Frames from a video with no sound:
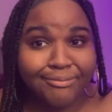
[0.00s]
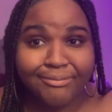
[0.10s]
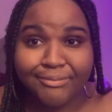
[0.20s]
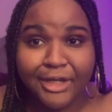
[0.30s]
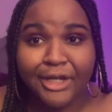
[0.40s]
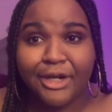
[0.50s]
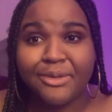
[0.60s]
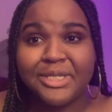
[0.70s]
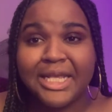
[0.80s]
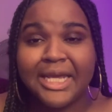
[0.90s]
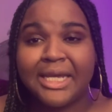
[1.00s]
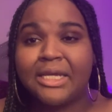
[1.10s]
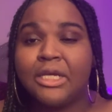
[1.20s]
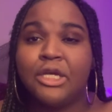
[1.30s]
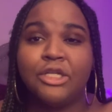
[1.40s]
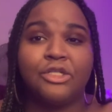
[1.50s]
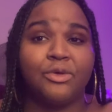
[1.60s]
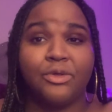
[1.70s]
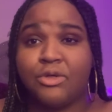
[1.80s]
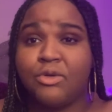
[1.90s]
You know what I'm saying? So
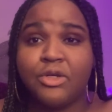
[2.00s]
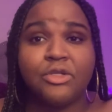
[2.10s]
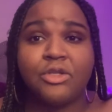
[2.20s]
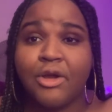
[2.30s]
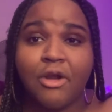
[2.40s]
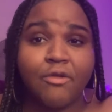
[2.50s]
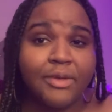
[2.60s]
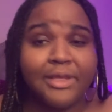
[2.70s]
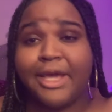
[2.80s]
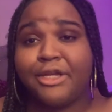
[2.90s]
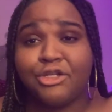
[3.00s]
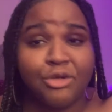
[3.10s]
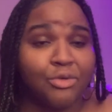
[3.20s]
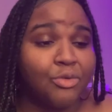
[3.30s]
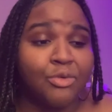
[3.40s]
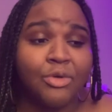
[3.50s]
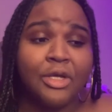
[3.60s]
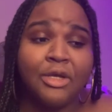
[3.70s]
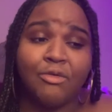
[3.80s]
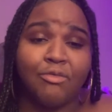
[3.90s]
you could start off with that journal,
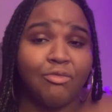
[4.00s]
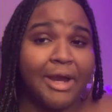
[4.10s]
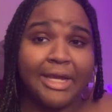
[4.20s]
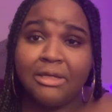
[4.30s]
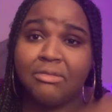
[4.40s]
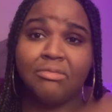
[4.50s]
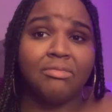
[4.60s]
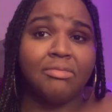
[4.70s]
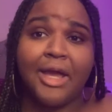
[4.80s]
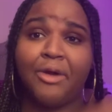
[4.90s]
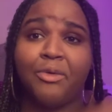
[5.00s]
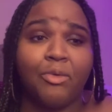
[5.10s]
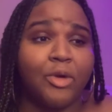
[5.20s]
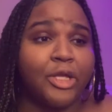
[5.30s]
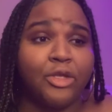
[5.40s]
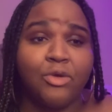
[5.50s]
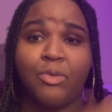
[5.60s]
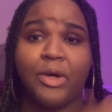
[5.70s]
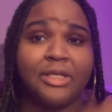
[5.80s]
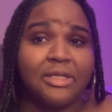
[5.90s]
write out what you
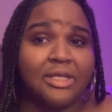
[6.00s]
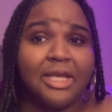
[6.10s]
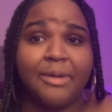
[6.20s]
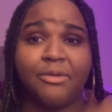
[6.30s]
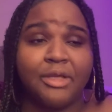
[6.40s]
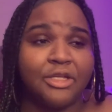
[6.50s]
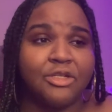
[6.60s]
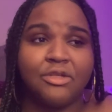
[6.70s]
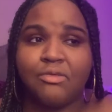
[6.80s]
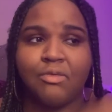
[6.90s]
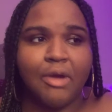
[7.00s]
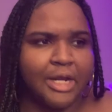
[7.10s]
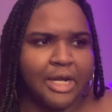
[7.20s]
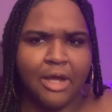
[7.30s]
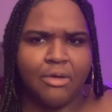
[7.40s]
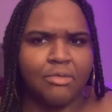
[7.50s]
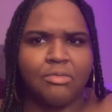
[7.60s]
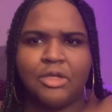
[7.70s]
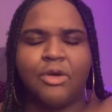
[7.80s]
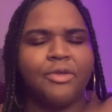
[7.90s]
want the type of relationship. Just write it out.
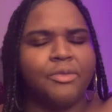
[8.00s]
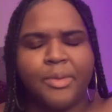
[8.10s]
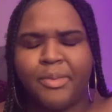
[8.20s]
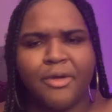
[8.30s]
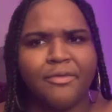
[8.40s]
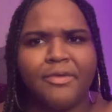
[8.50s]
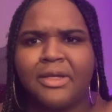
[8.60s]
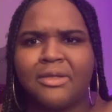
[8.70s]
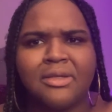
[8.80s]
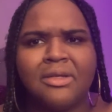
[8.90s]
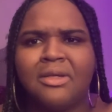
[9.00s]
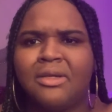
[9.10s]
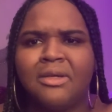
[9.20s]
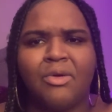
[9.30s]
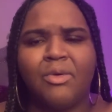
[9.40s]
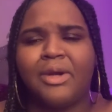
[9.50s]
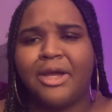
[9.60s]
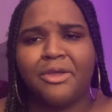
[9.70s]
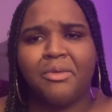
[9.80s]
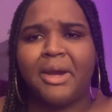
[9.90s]
It don't have to be perfect on how
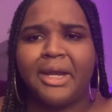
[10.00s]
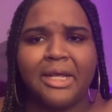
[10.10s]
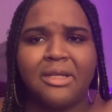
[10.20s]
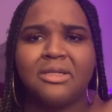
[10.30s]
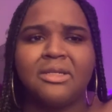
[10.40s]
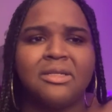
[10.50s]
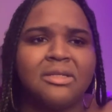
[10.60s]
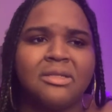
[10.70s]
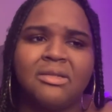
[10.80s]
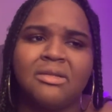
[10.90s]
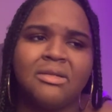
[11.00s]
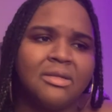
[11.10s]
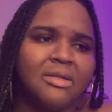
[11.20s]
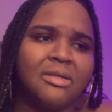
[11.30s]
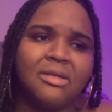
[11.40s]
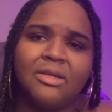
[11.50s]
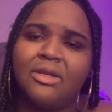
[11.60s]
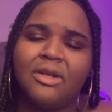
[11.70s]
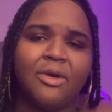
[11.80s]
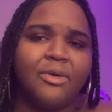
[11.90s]
you write it. Just, you
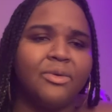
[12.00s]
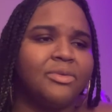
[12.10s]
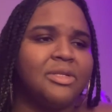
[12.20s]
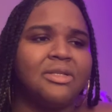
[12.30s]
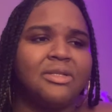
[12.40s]
know, just